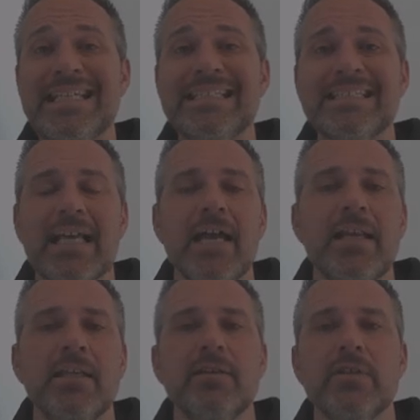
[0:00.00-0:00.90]
inside
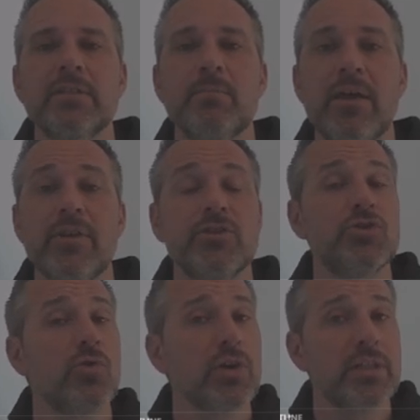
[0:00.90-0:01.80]
any of these methods
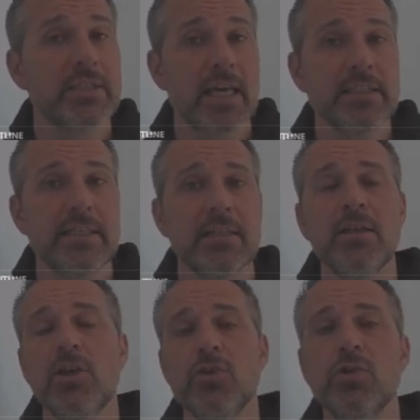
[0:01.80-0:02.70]
during the testing,
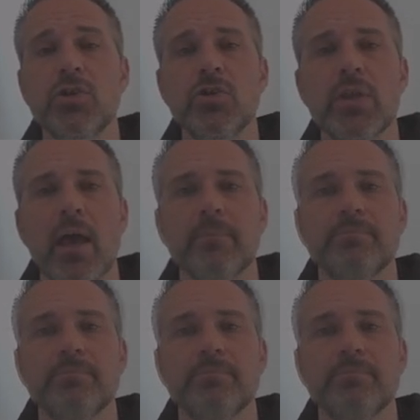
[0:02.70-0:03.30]
you can do that.